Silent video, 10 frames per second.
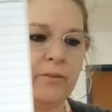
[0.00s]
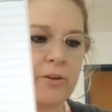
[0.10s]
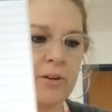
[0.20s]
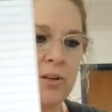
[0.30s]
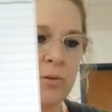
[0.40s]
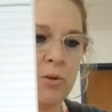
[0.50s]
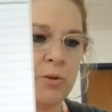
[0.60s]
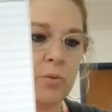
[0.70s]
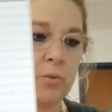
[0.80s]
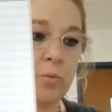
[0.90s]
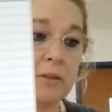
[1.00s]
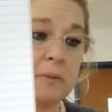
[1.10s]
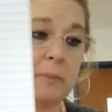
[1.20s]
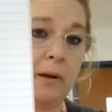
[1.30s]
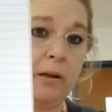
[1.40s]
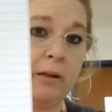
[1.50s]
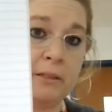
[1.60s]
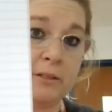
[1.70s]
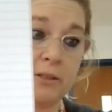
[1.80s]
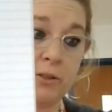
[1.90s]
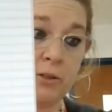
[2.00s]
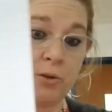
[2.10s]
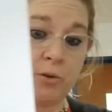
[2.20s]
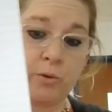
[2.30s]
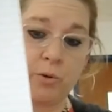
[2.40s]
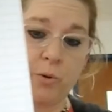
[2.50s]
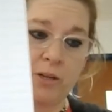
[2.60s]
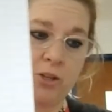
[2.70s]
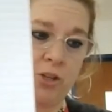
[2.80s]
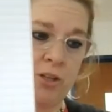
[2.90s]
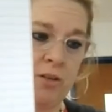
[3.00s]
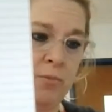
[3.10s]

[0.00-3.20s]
for you to respond to the question